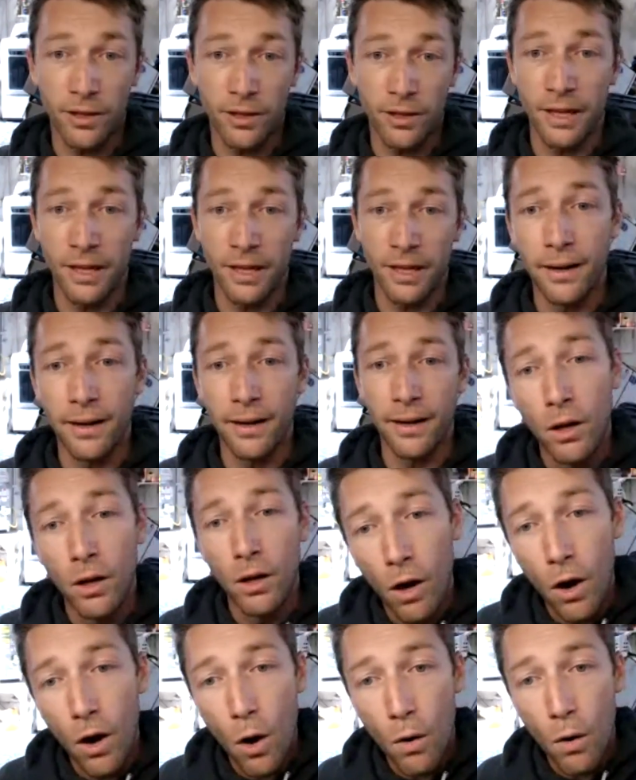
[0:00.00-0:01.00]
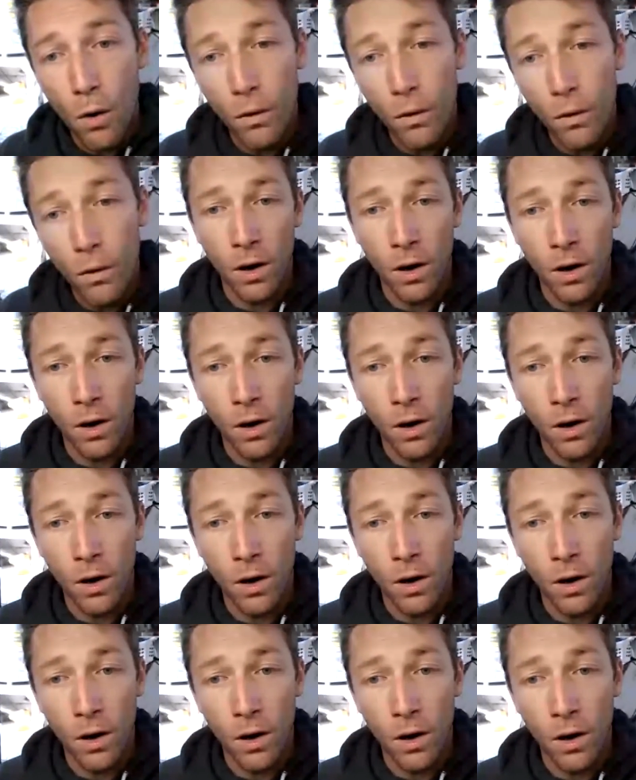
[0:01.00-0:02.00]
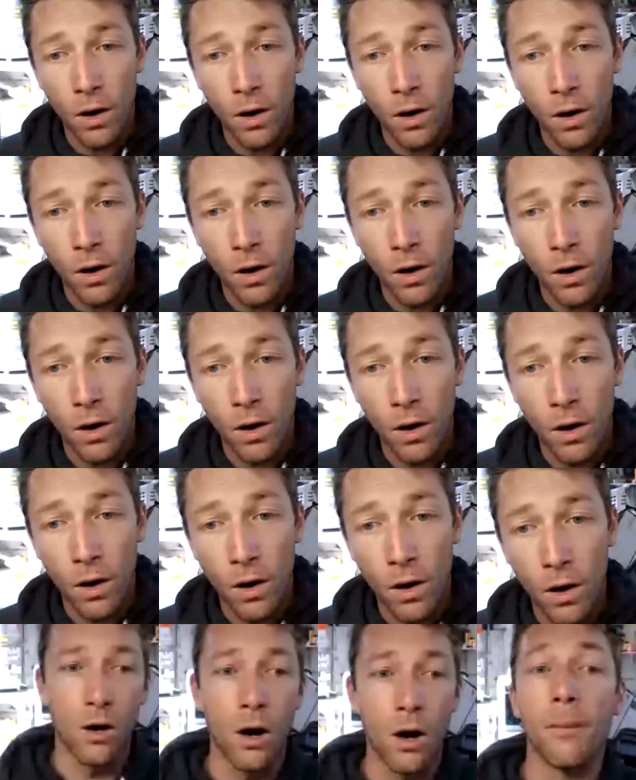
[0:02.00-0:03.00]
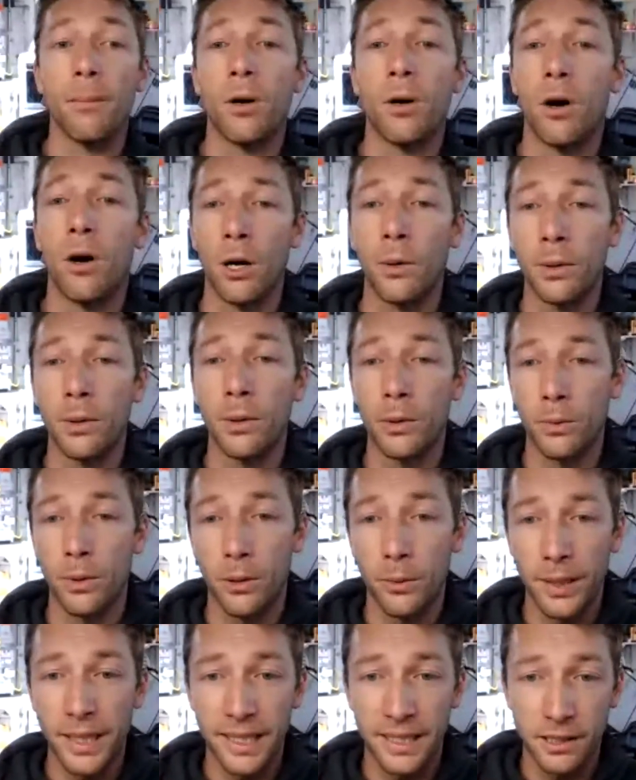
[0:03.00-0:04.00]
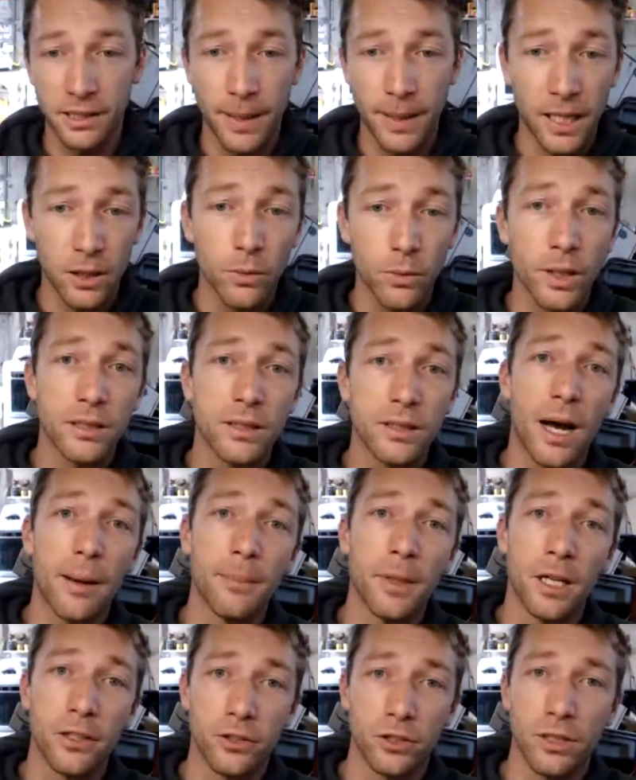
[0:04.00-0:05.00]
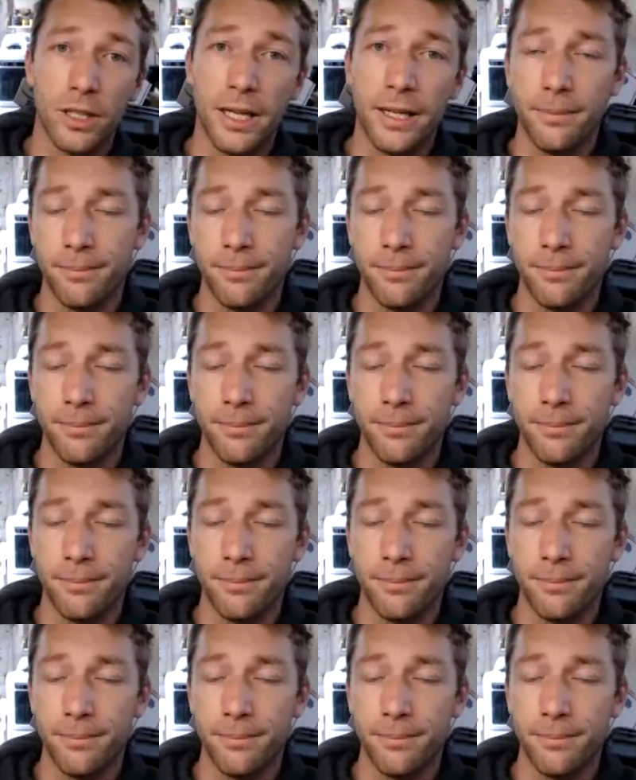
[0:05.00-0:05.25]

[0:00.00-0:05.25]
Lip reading: other than that overall they are both performing on par with what we'd expect with a top-notch light.